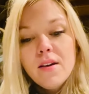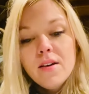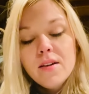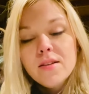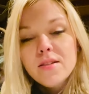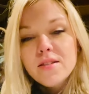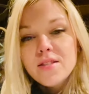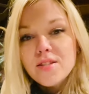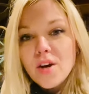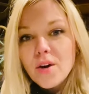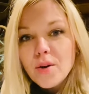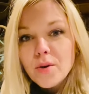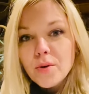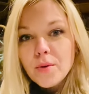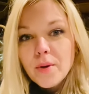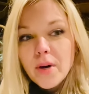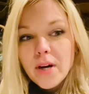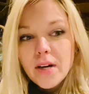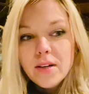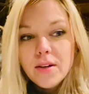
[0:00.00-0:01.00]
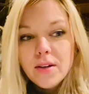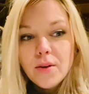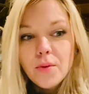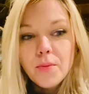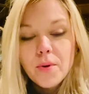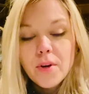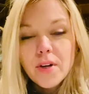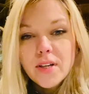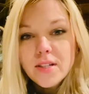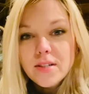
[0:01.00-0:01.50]
So,
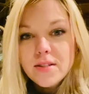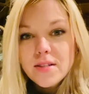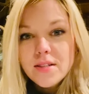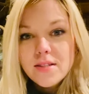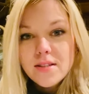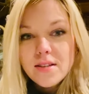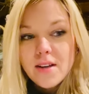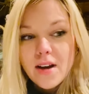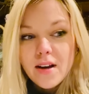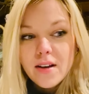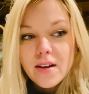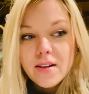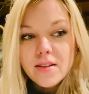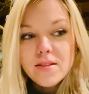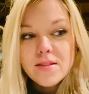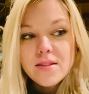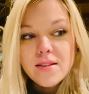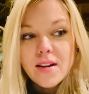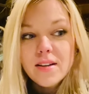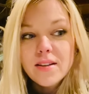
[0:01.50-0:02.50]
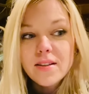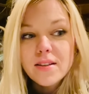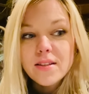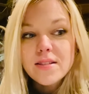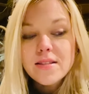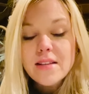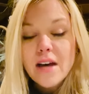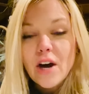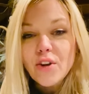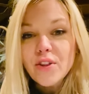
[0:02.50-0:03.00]
we're going to discuss the
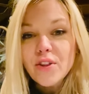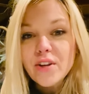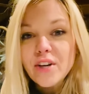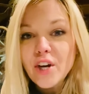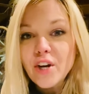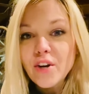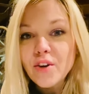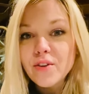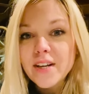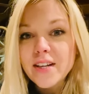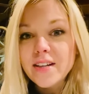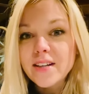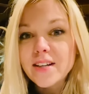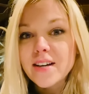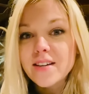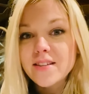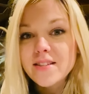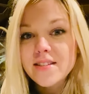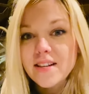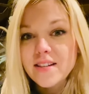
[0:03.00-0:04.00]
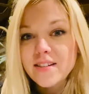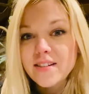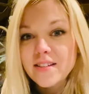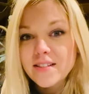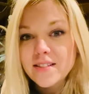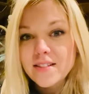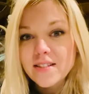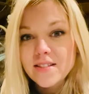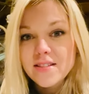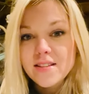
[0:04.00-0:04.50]
South Node and
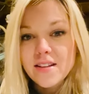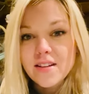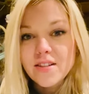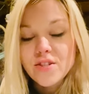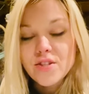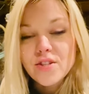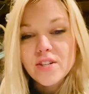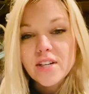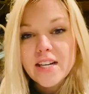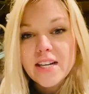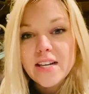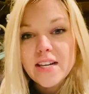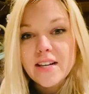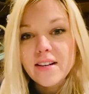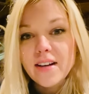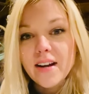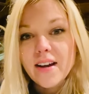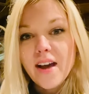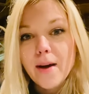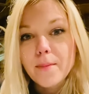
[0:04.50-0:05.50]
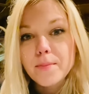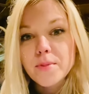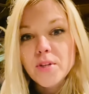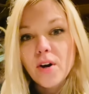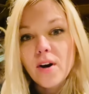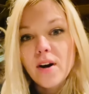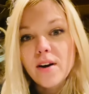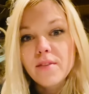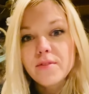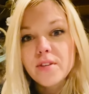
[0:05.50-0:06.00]
Ascendant and Sinistry. And I capped
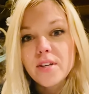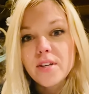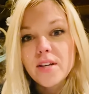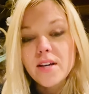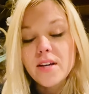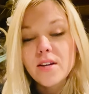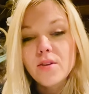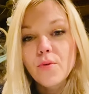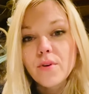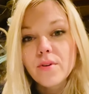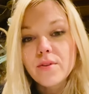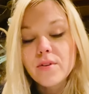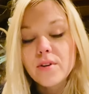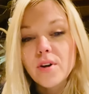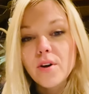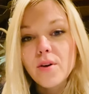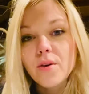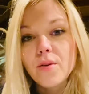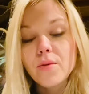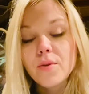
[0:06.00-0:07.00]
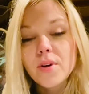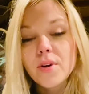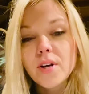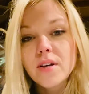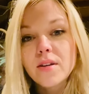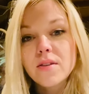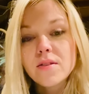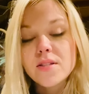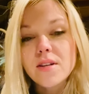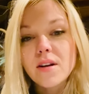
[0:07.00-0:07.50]
off the North Node
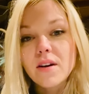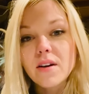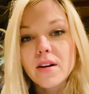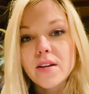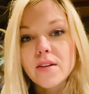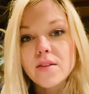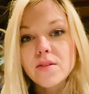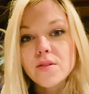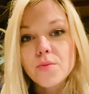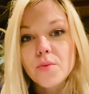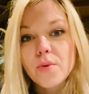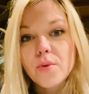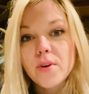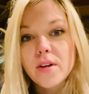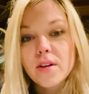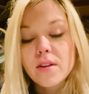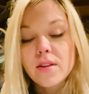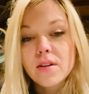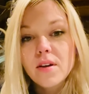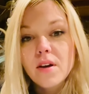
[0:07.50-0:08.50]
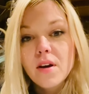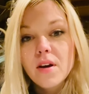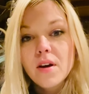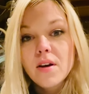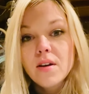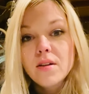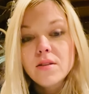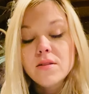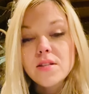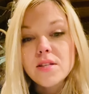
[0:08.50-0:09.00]
series with
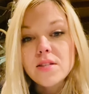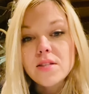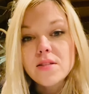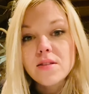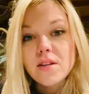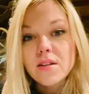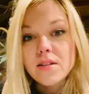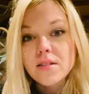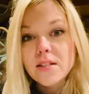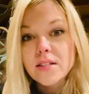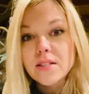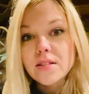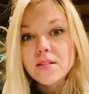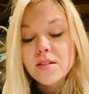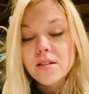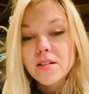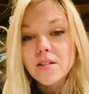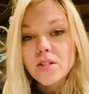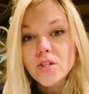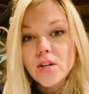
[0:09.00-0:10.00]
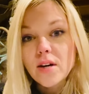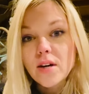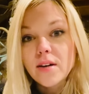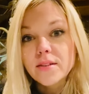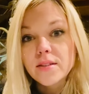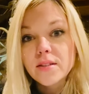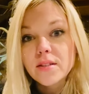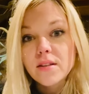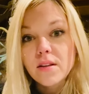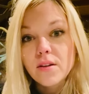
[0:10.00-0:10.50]
Descendant
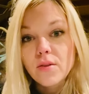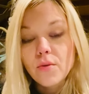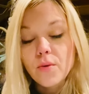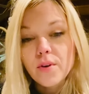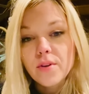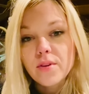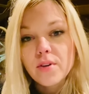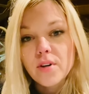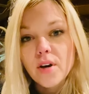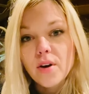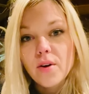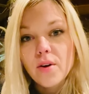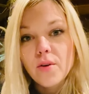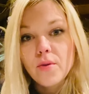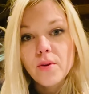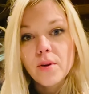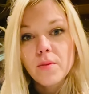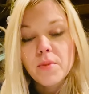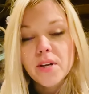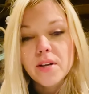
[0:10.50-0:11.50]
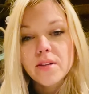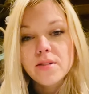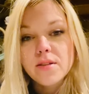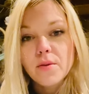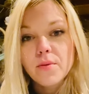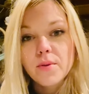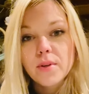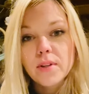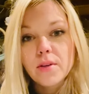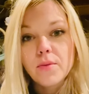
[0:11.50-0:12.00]
conjunct the North Node because I
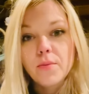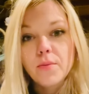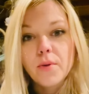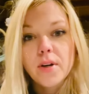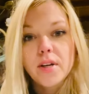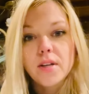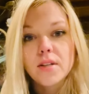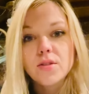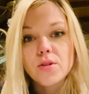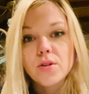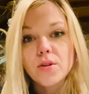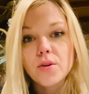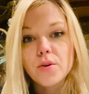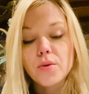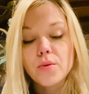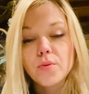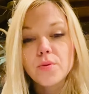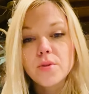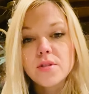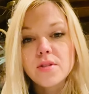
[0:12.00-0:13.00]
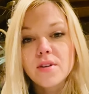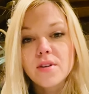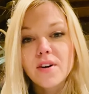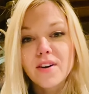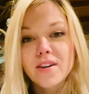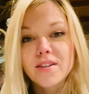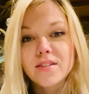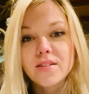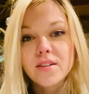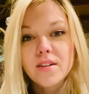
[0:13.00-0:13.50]
really wanted to start